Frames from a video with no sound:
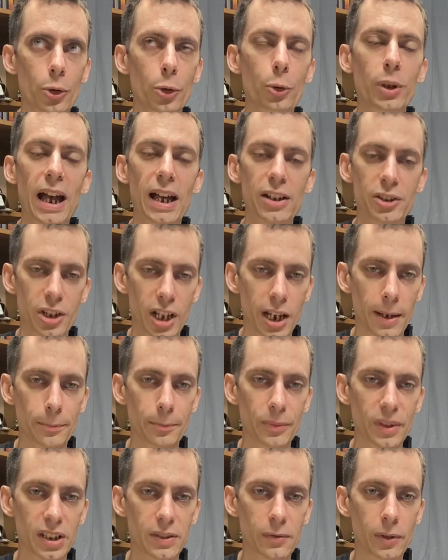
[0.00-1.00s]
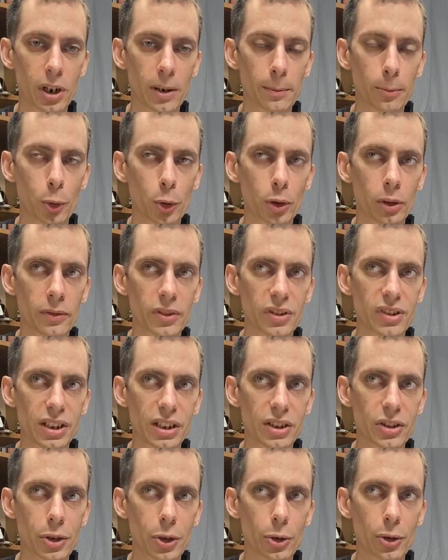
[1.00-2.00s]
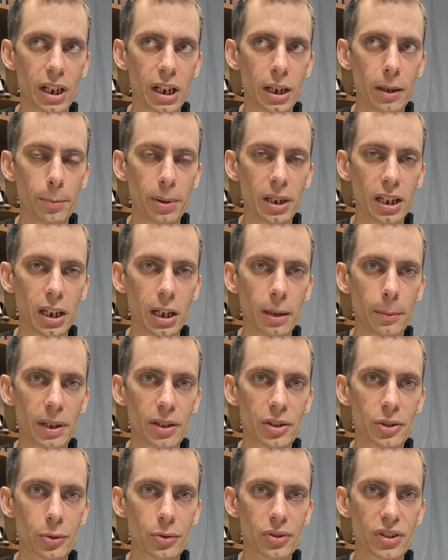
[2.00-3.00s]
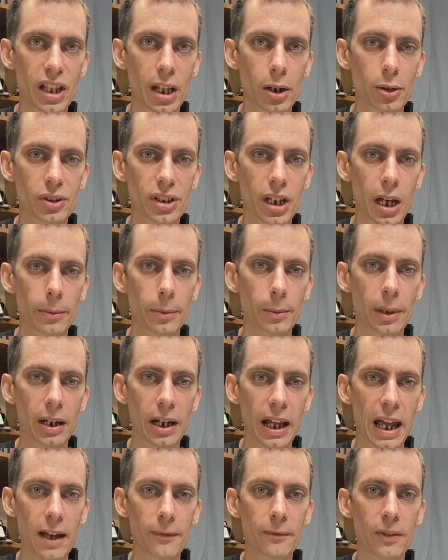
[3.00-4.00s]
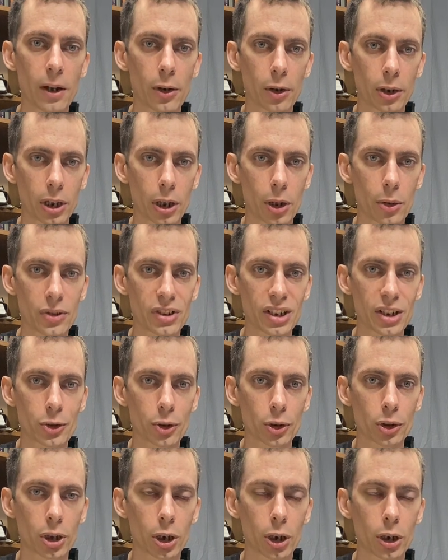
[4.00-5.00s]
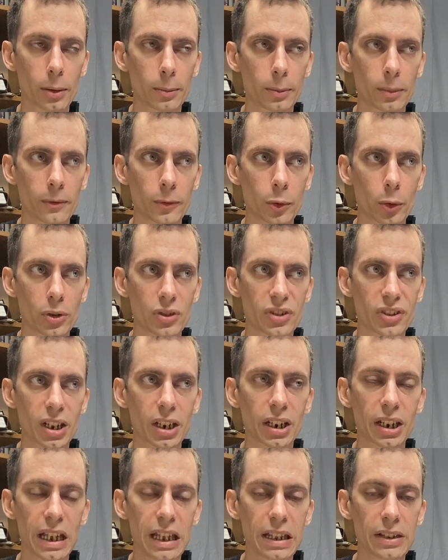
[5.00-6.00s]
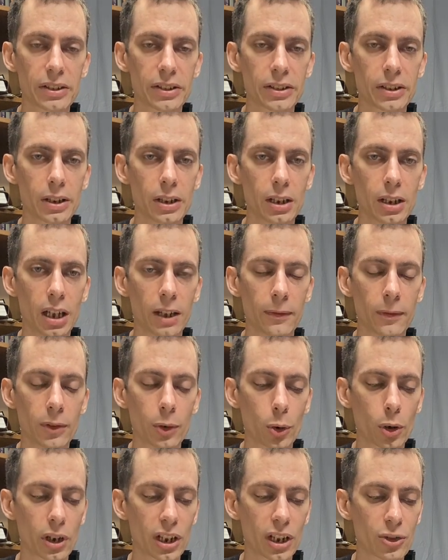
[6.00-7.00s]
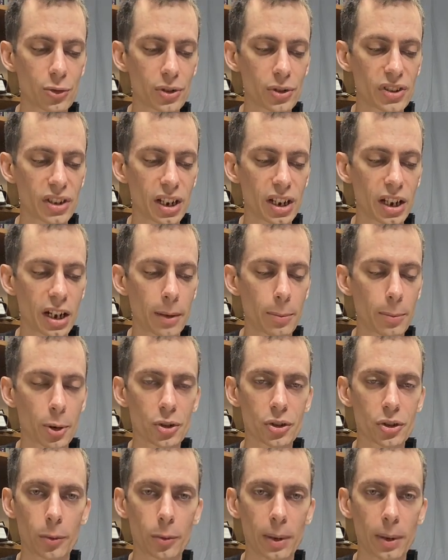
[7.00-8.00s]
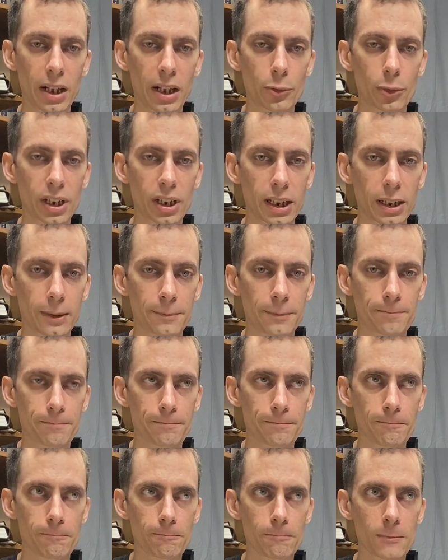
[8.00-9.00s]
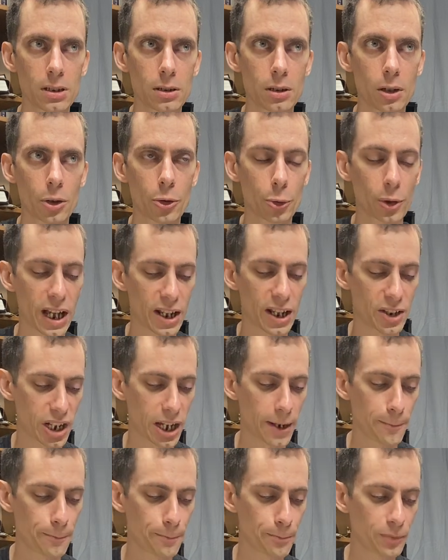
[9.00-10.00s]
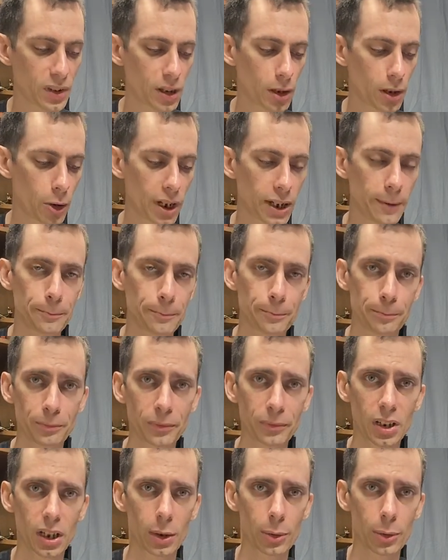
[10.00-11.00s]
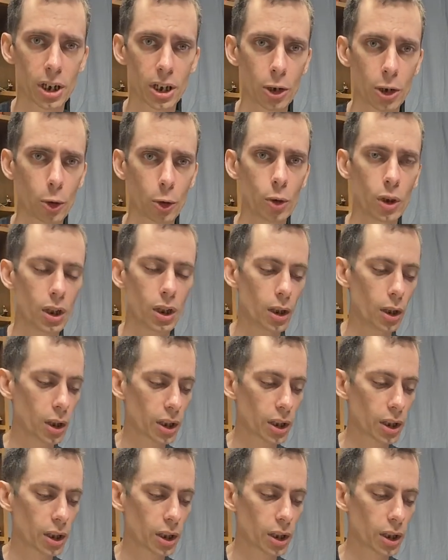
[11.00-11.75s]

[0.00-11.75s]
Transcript: It's very important. 6:30 p.m. Eastern Standard Time, about a half hour ago. Set your alarm for Sundays if you are interested in a personal paid reading through Cash App. All right, here we go.